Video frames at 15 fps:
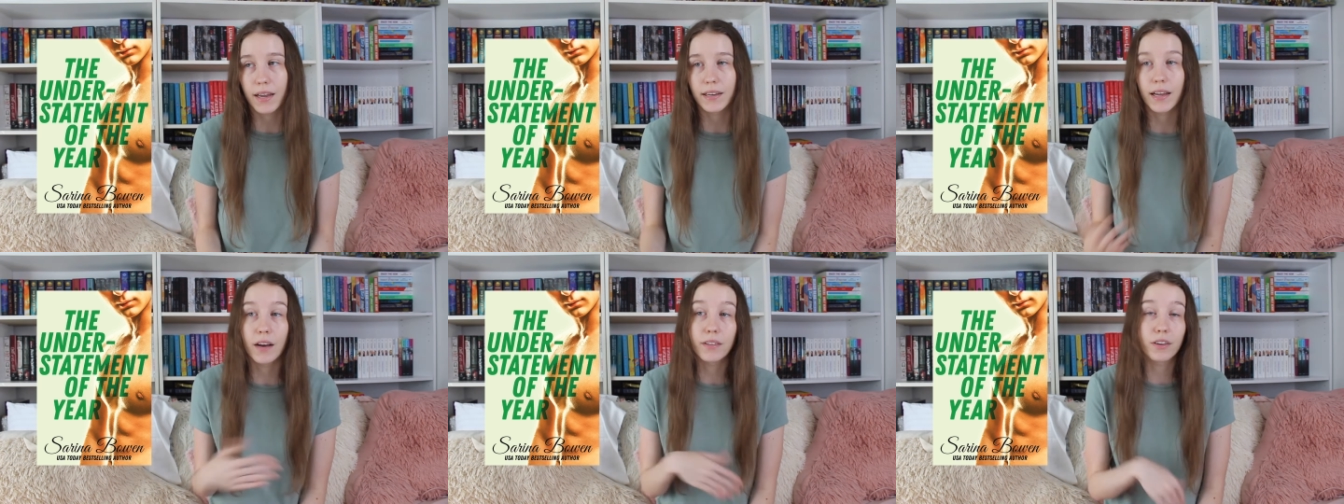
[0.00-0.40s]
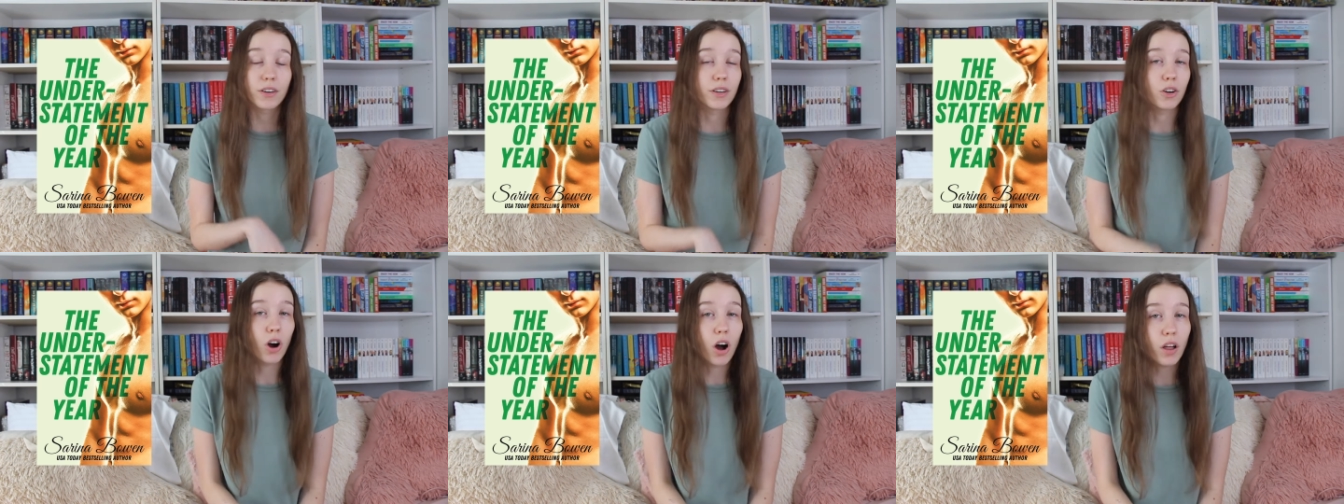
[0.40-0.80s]
And now they're
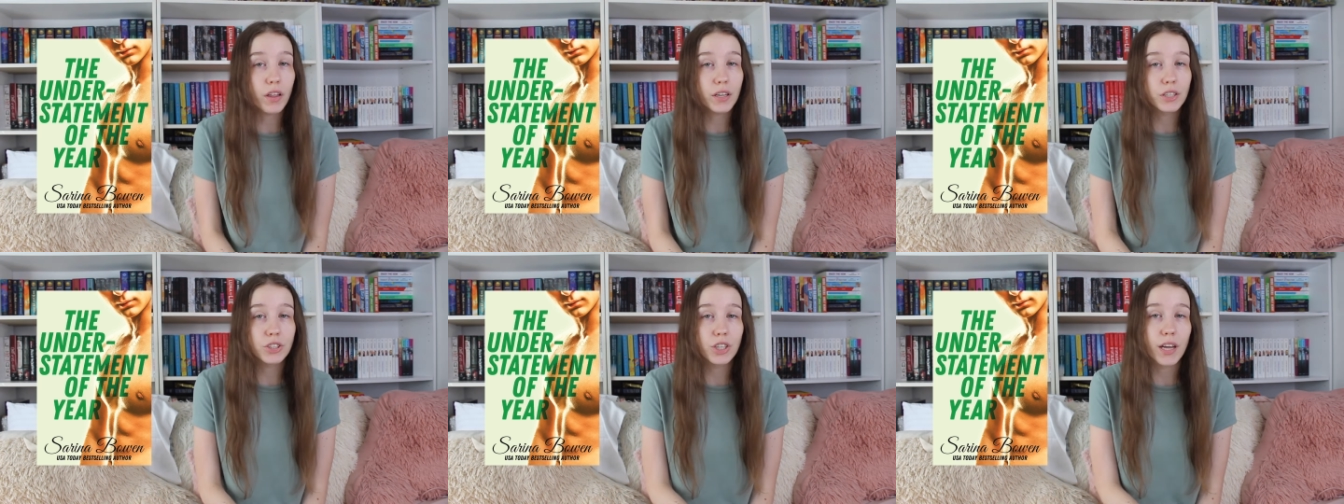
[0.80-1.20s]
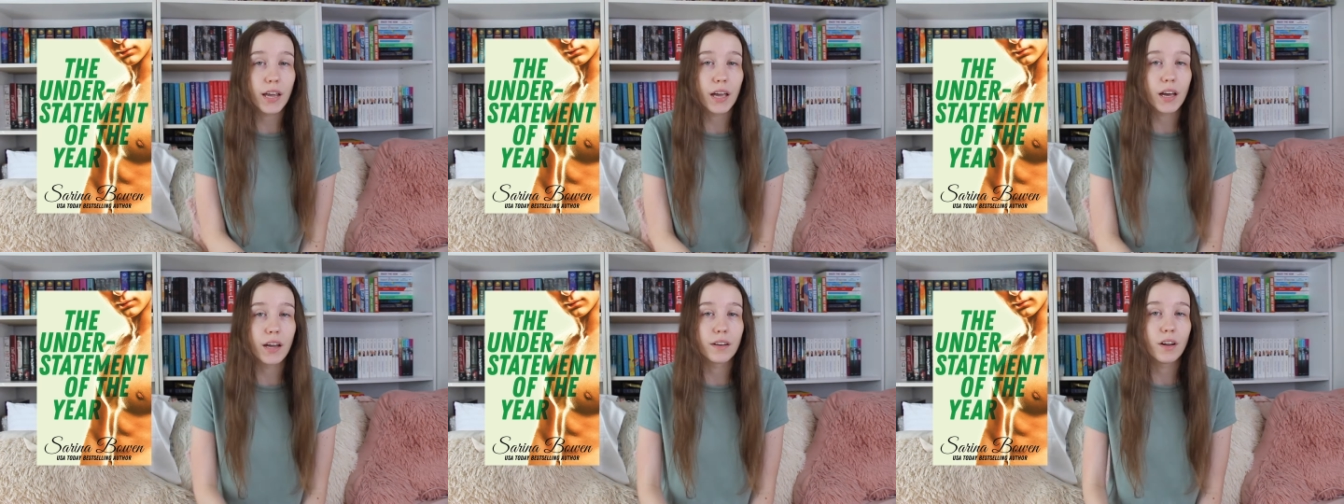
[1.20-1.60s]
in college
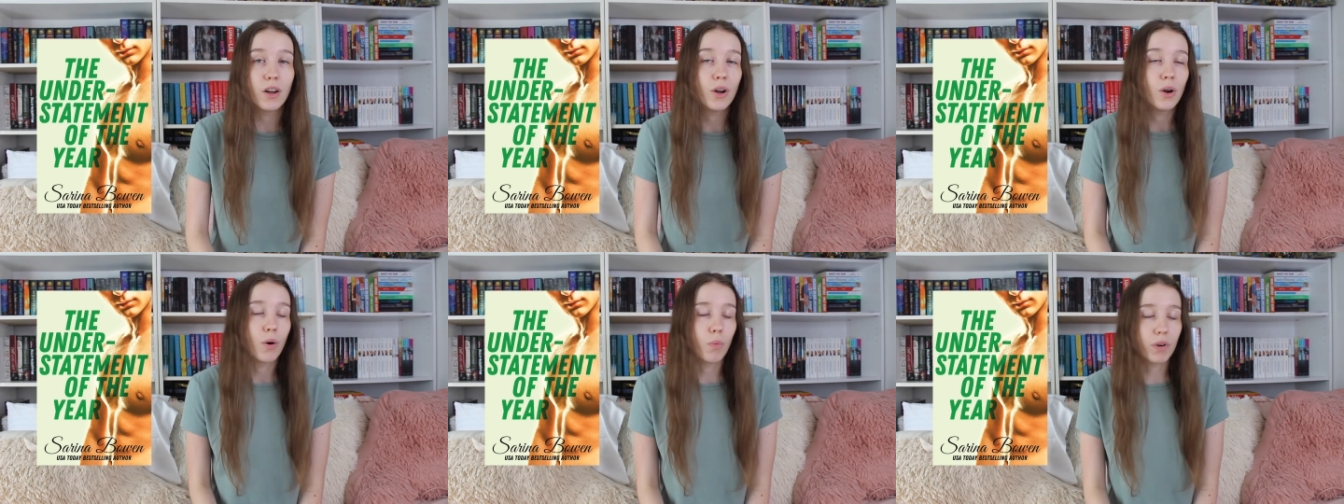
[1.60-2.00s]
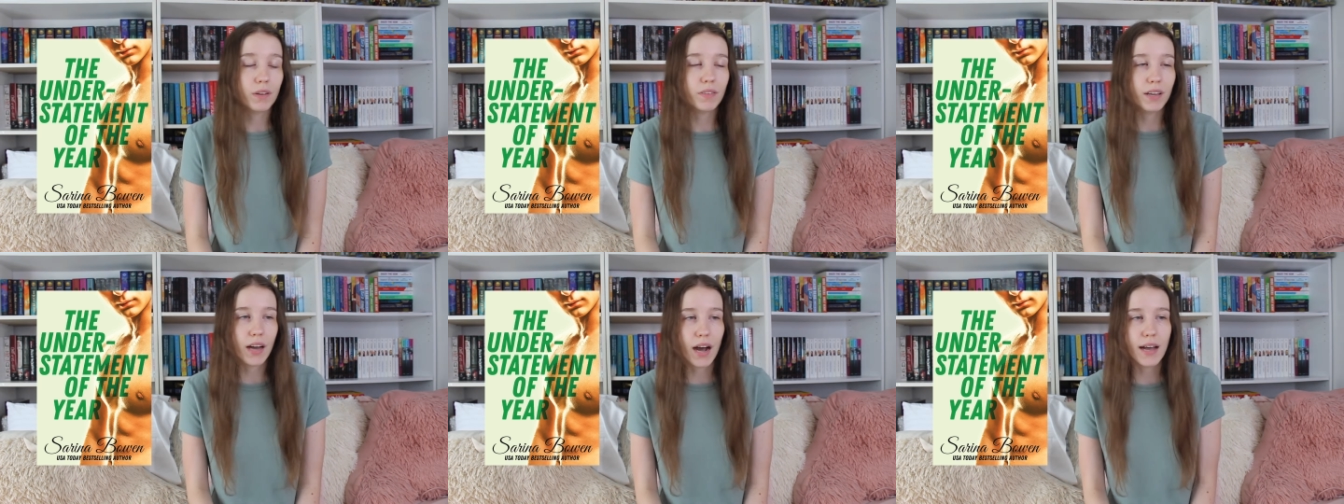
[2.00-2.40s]
and one
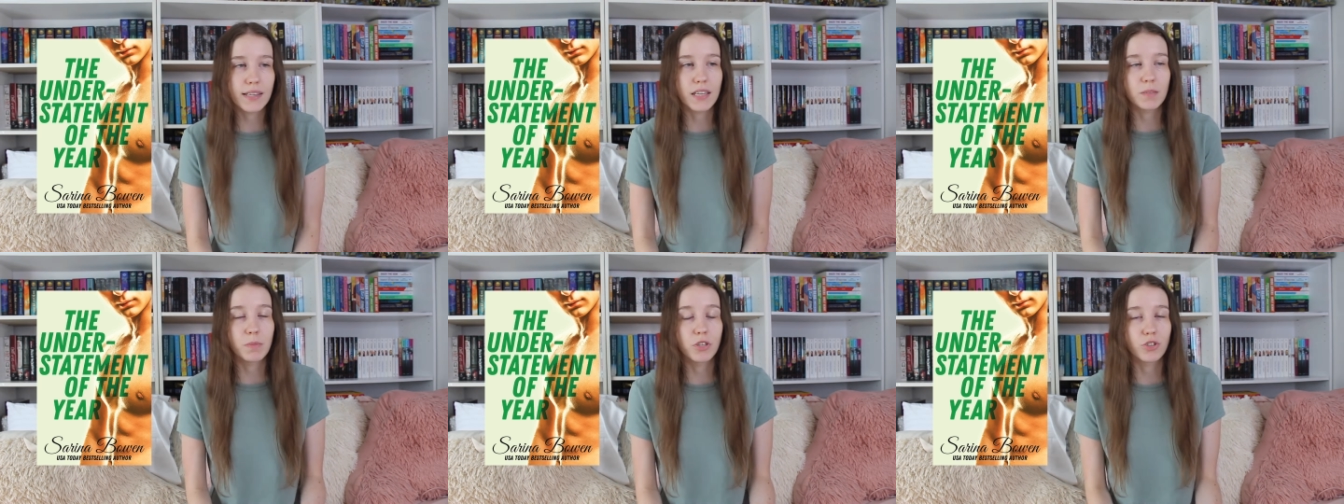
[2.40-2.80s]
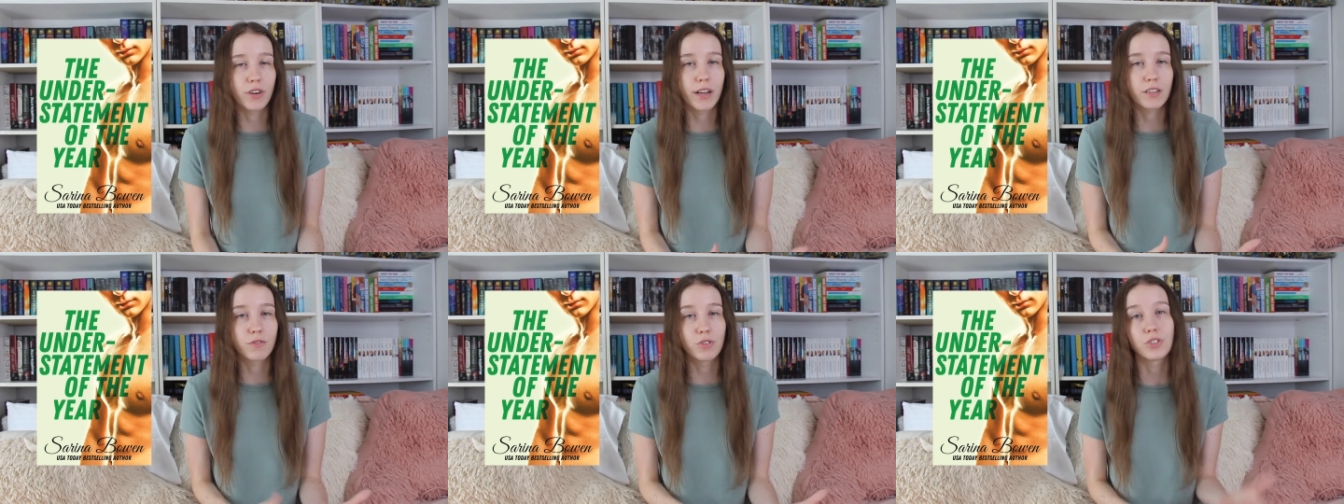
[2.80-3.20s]
of the guys has been
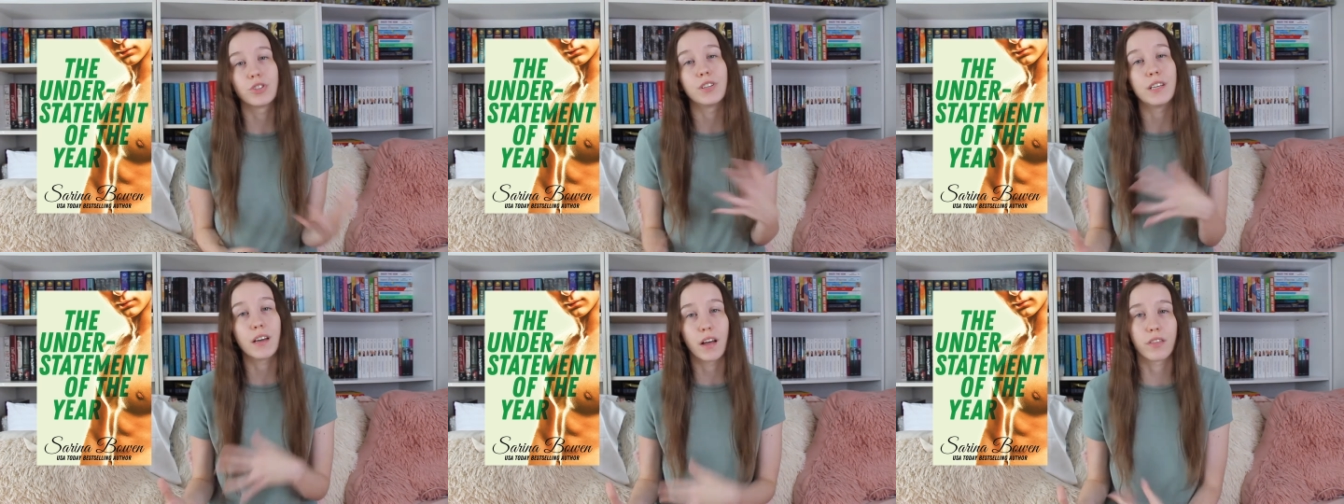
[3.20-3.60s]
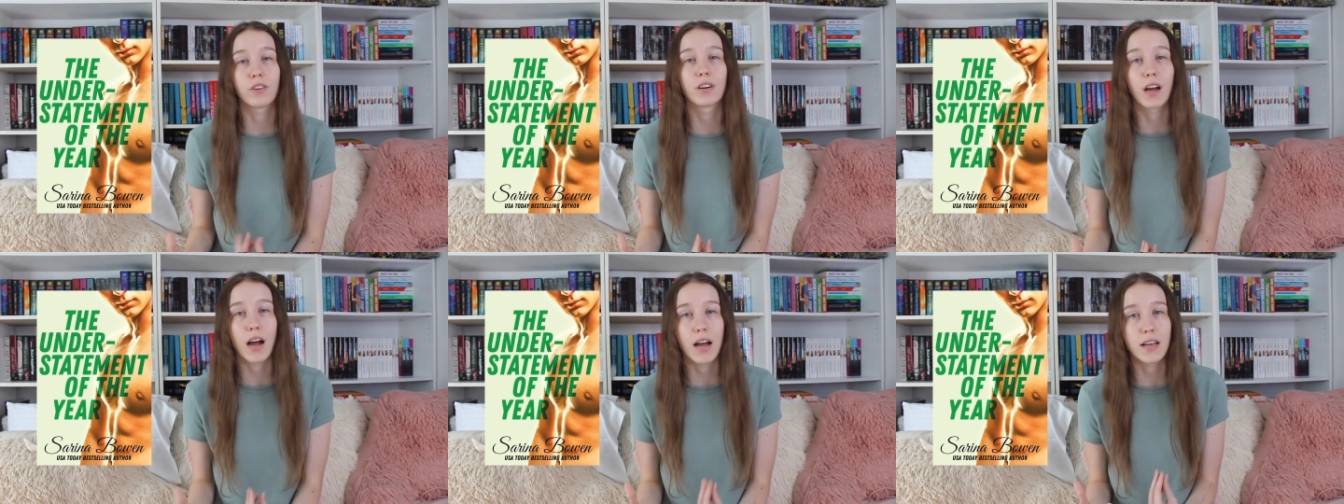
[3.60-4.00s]
transferred to the
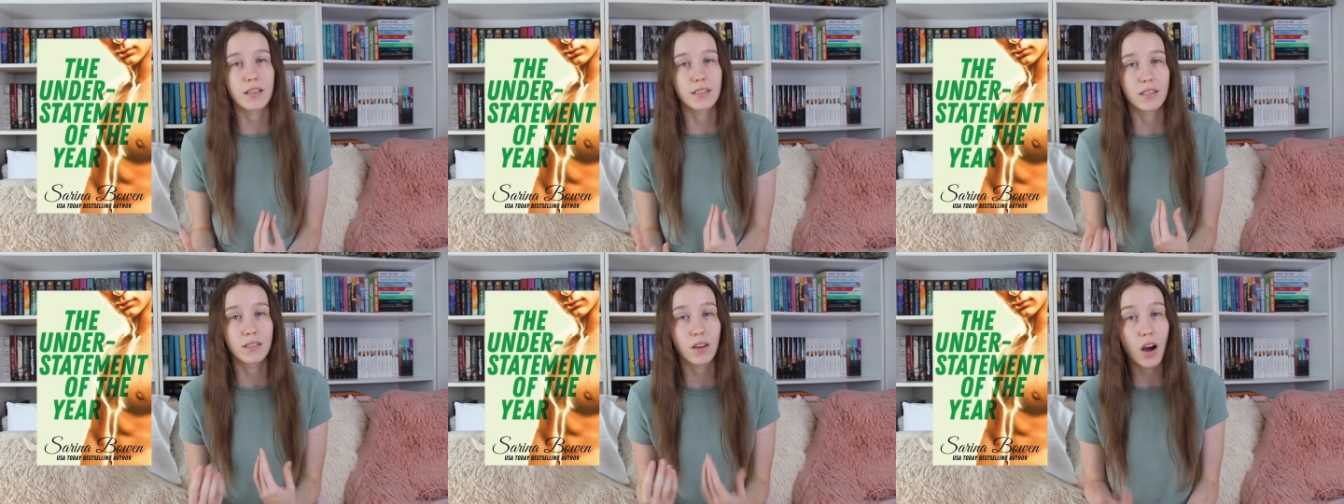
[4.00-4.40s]
other guy's